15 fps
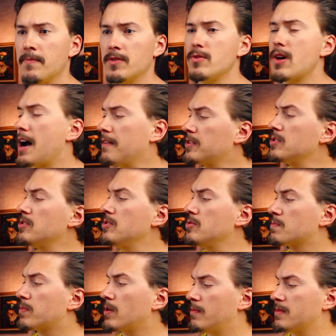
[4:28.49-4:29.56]
you have to
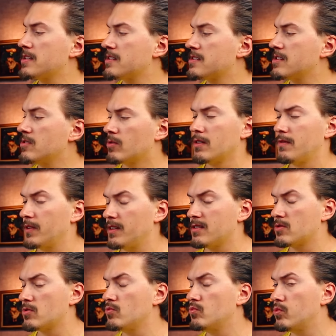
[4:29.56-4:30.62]
use promises in order for this
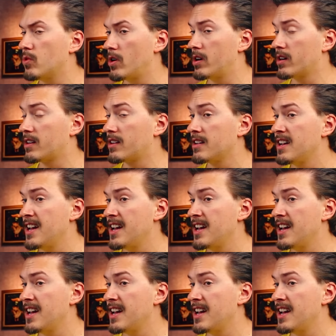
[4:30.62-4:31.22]
to work.